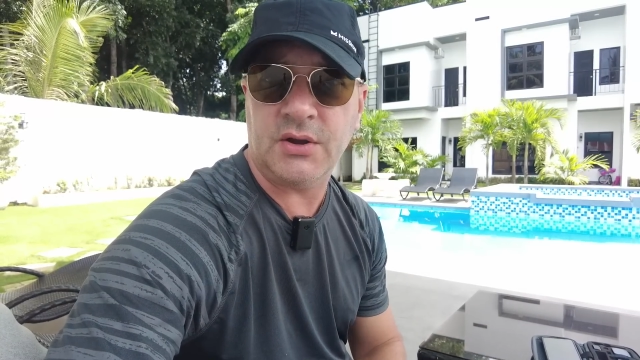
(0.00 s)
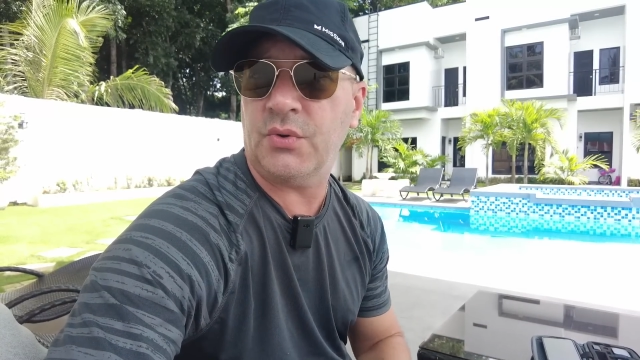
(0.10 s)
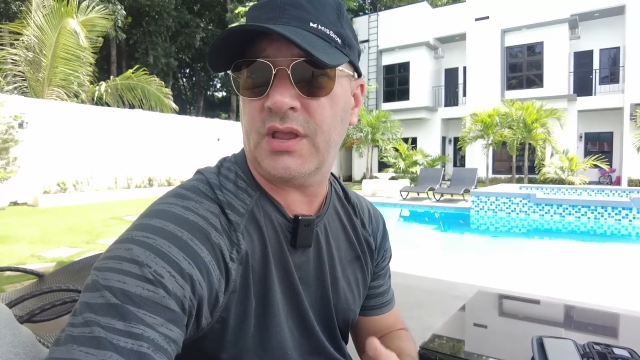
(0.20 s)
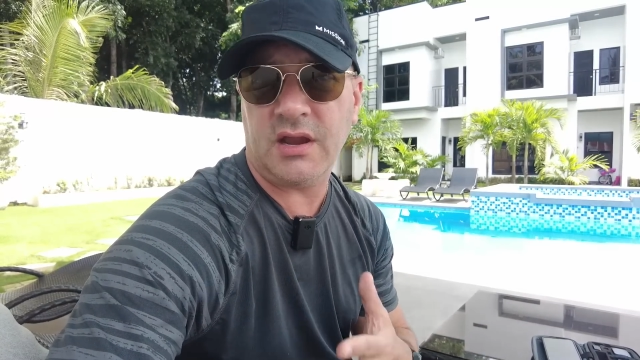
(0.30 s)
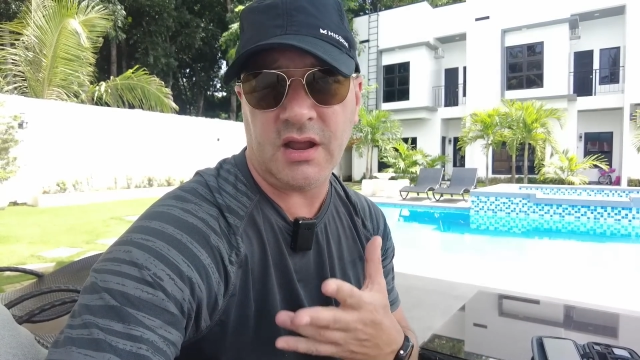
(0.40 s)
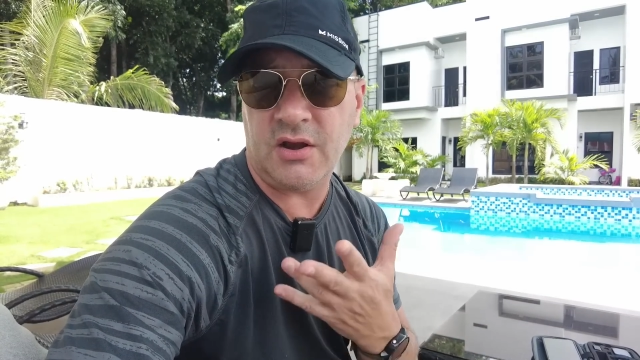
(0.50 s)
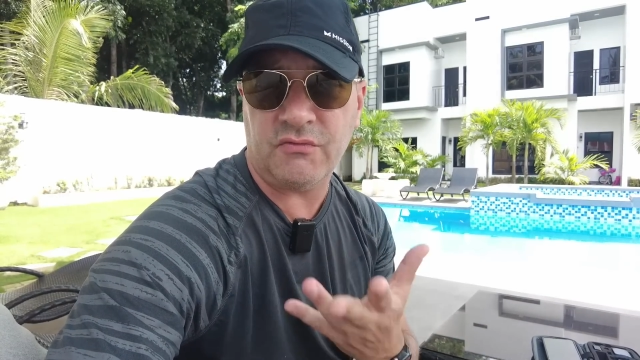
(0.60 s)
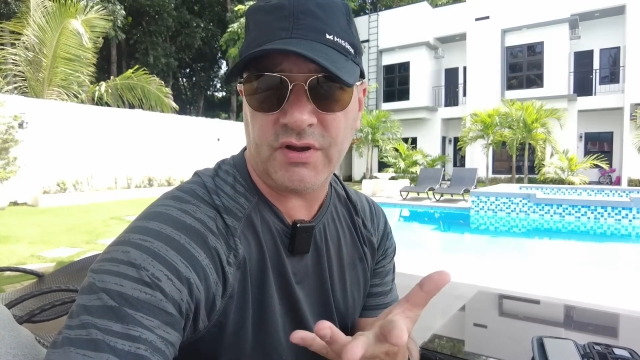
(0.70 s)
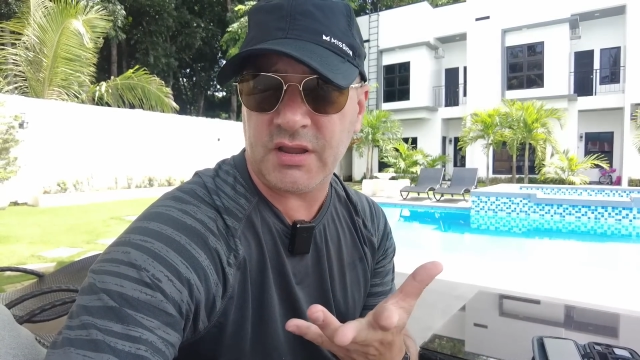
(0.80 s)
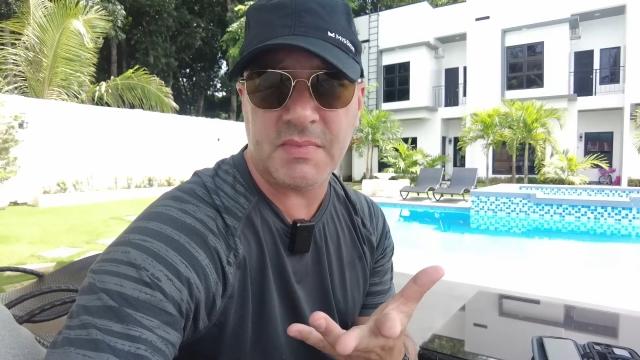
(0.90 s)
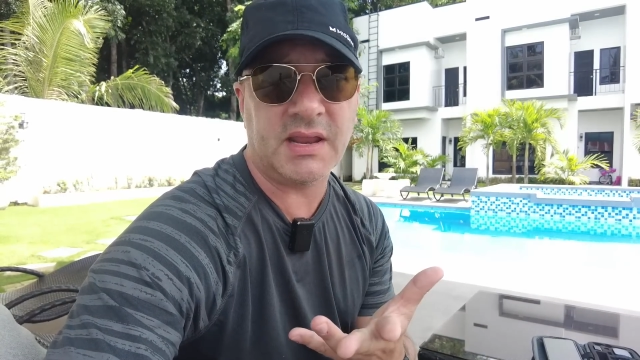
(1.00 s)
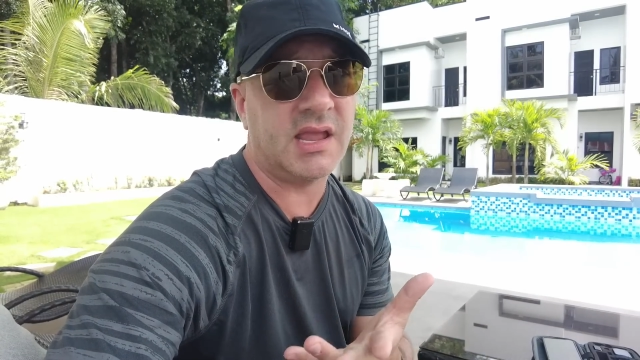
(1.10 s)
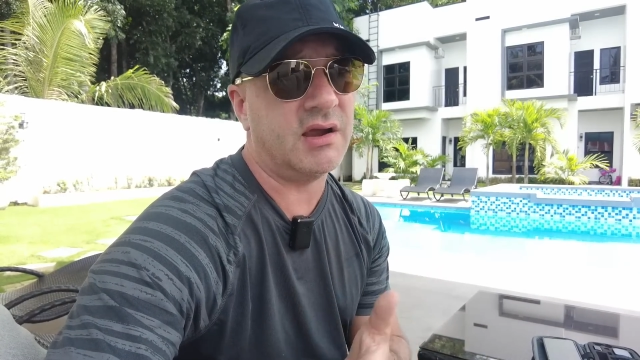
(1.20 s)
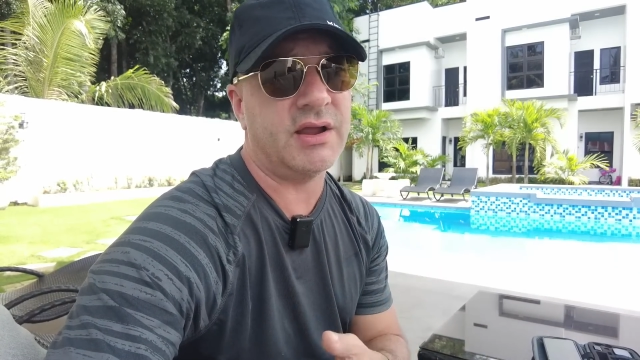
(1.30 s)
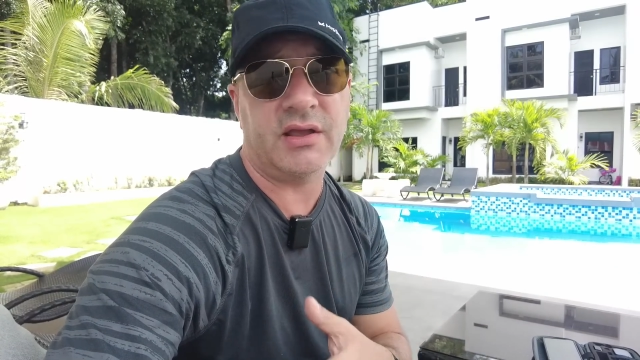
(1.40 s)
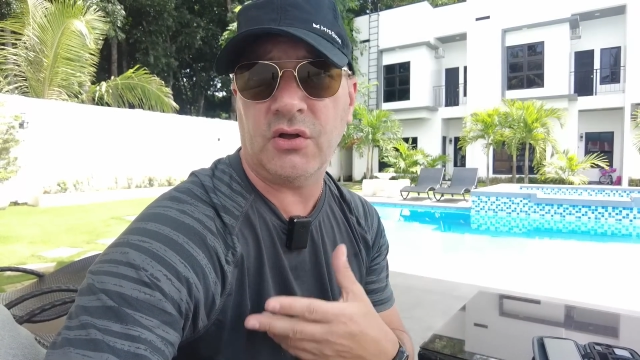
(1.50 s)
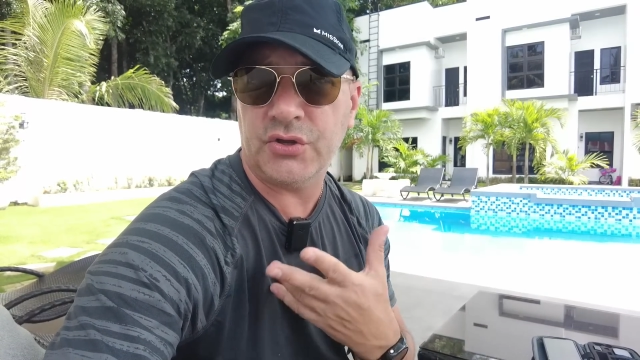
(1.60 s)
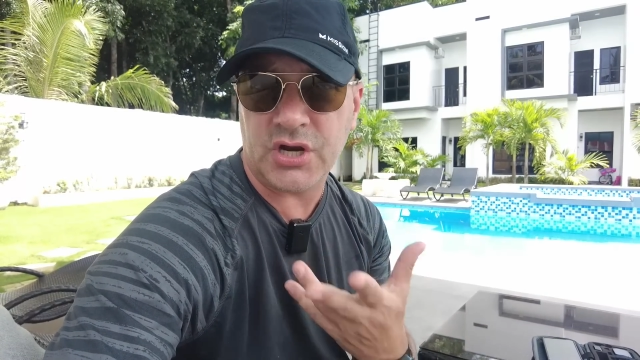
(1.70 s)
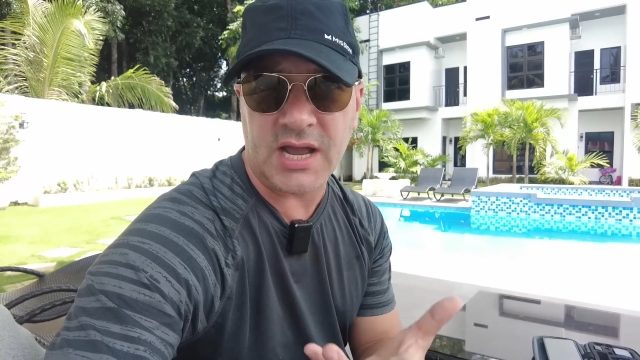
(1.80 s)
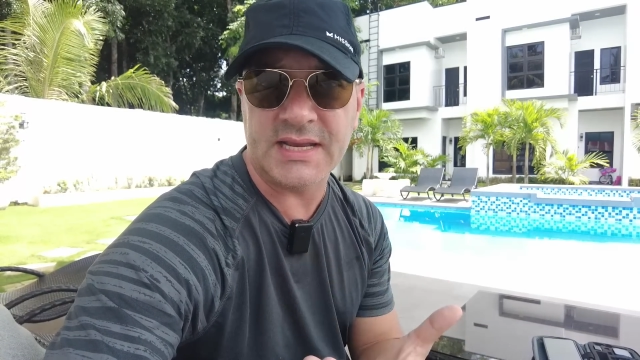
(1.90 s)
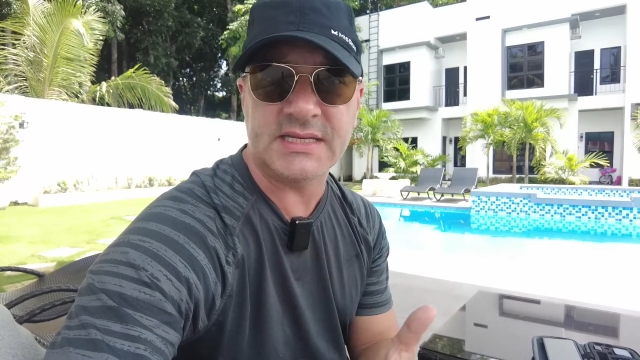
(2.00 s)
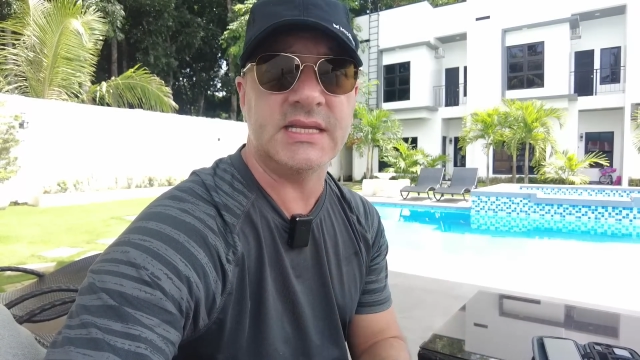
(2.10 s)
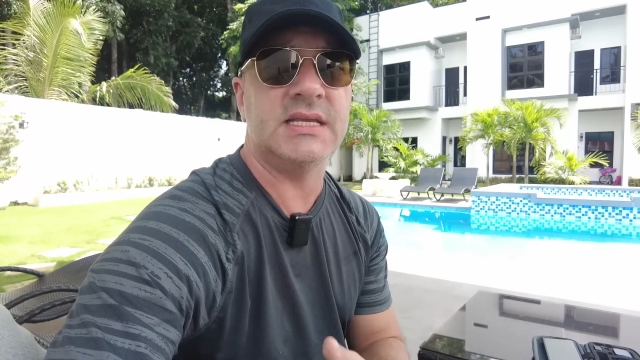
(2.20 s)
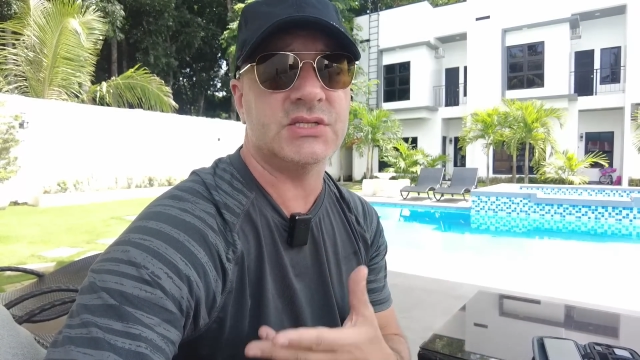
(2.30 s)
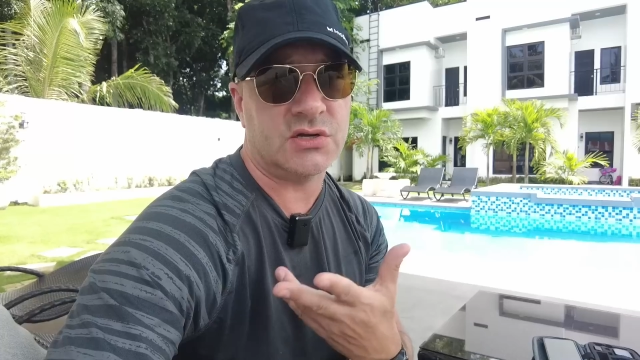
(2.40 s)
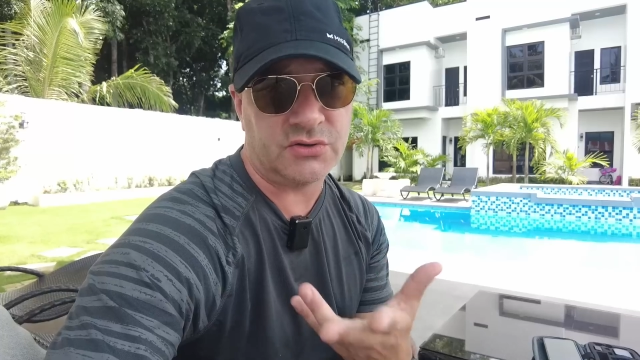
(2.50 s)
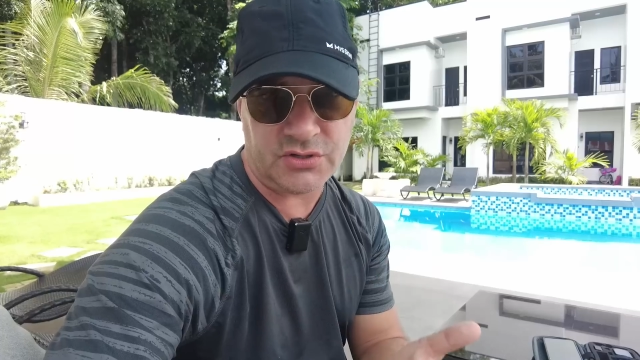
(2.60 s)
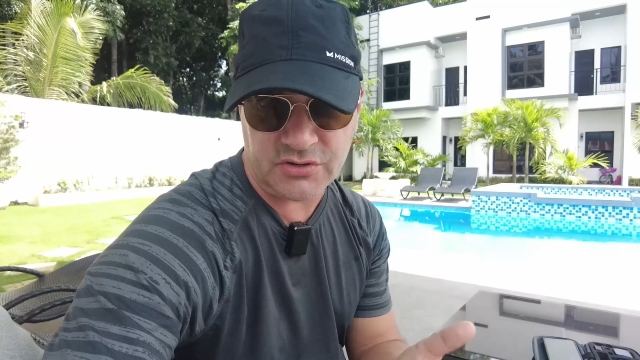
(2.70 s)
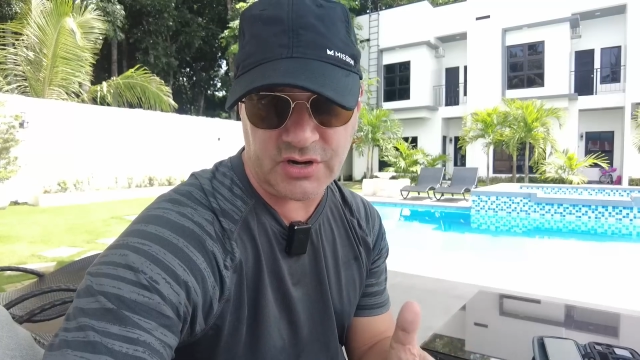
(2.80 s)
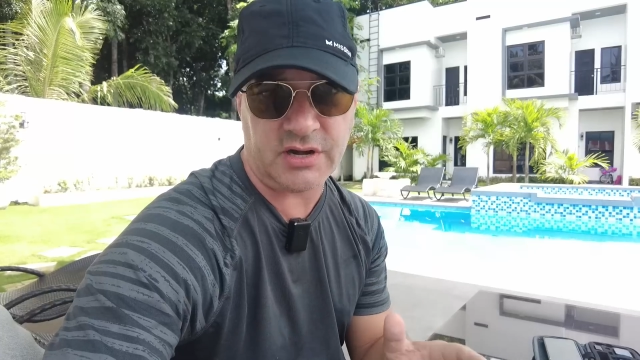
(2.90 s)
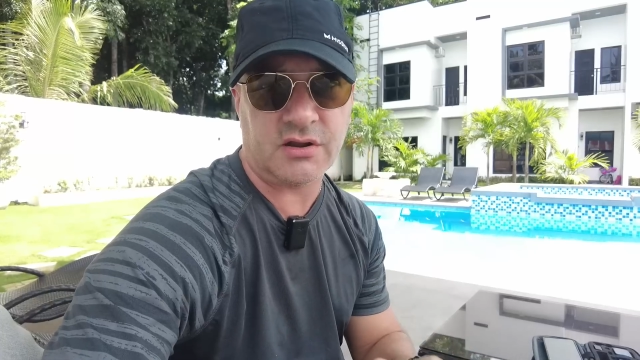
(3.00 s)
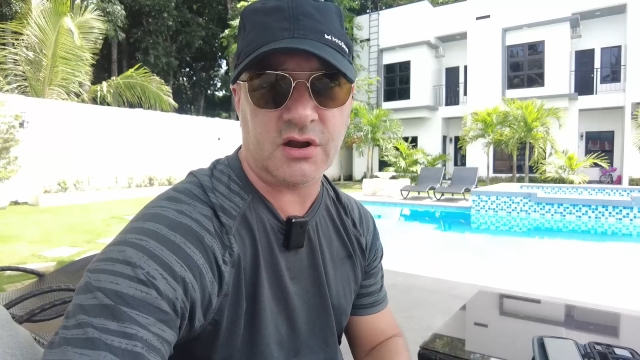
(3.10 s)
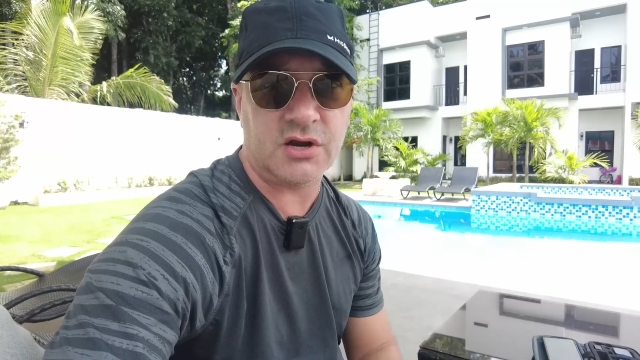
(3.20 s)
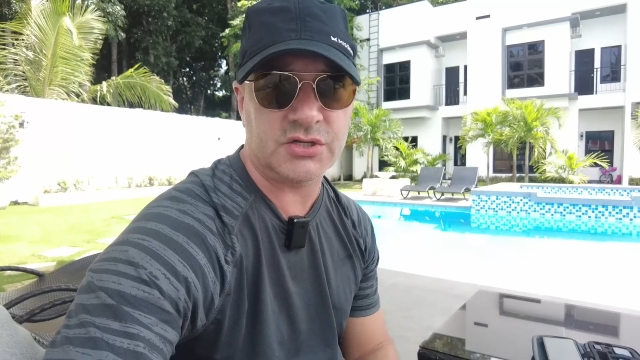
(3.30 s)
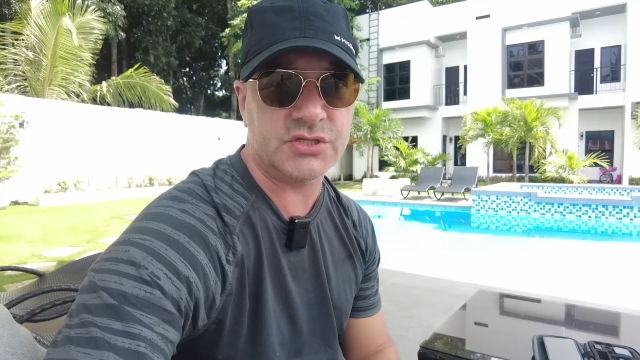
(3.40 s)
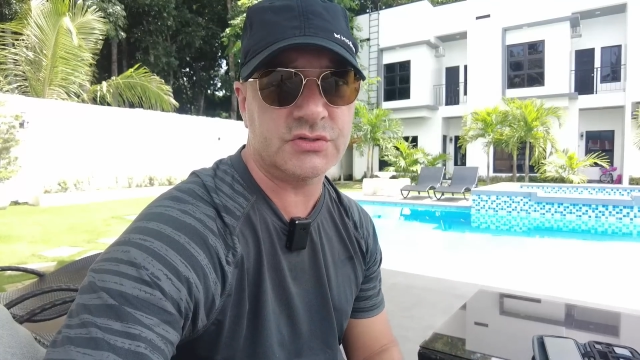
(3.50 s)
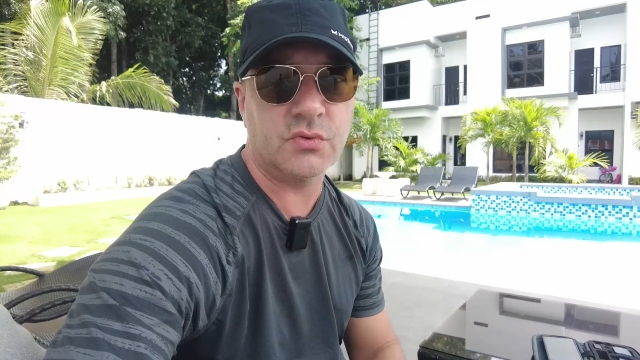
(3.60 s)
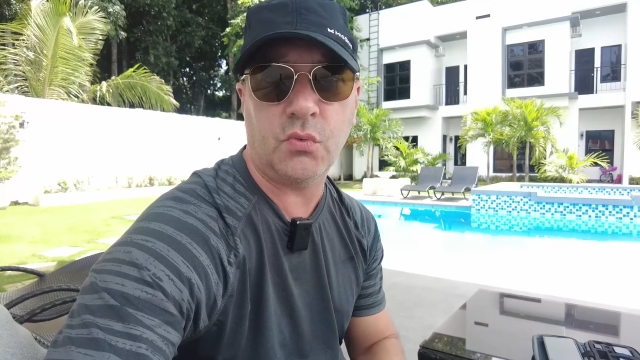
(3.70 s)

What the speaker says: I don't recommend carrying all your IDs and all your credit cards.